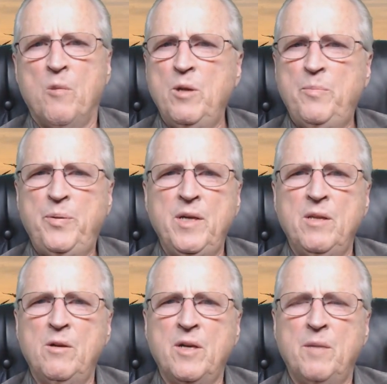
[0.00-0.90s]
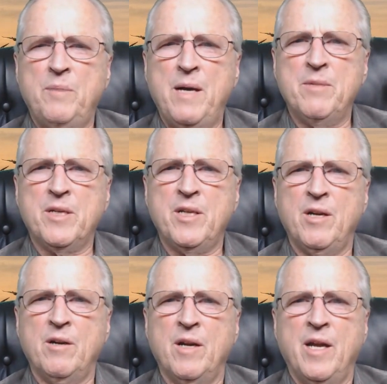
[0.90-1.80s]
Repeal
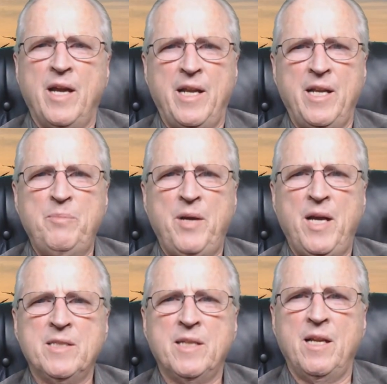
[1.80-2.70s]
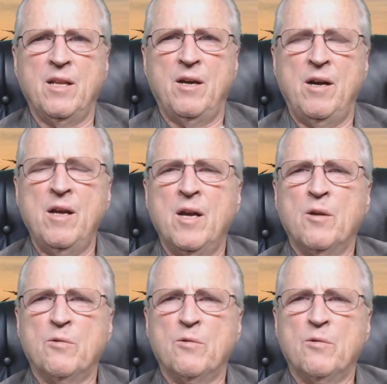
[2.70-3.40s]
Obamacare and then pass a law